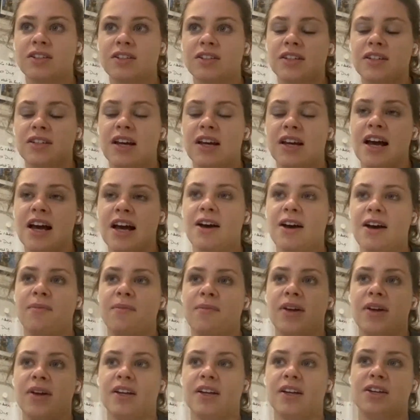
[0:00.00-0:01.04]
on it.
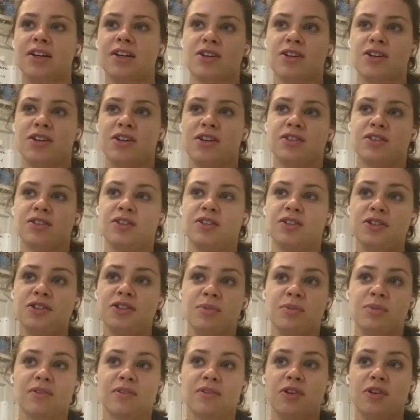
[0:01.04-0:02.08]
So there'd
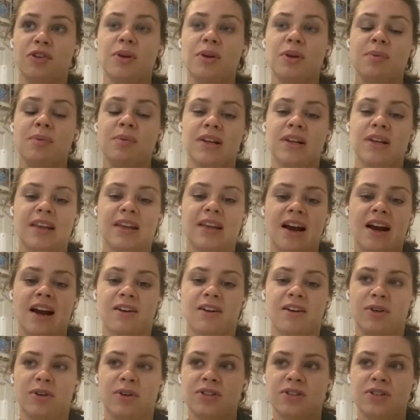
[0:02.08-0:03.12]
usually be a few people in
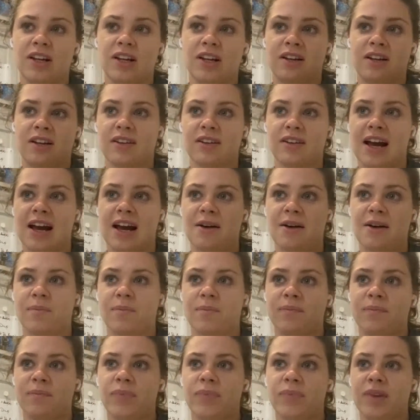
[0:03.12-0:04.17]
there. We usually
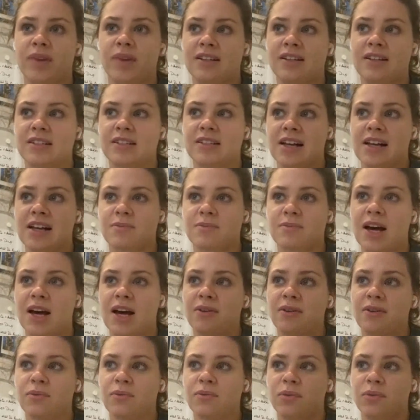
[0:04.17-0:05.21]
our stats
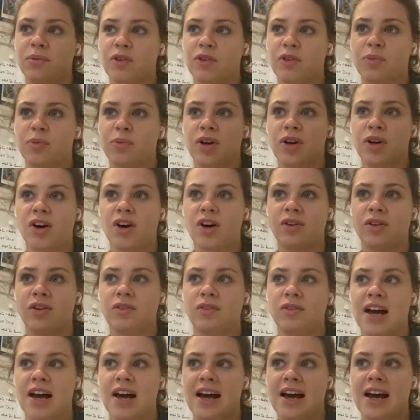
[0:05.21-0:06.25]
man would have put on
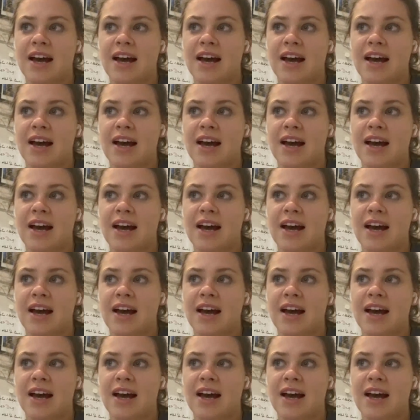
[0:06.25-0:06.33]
